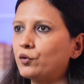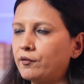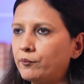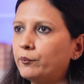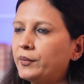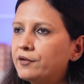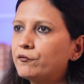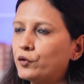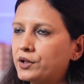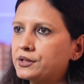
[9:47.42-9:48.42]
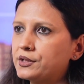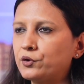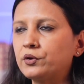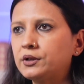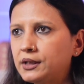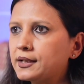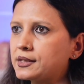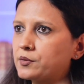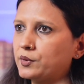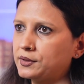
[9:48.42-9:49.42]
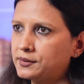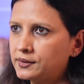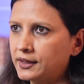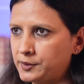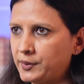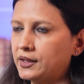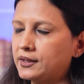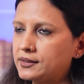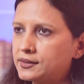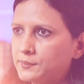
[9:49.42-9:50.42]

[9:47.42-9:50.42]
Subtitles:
our main focus is on the customer experience.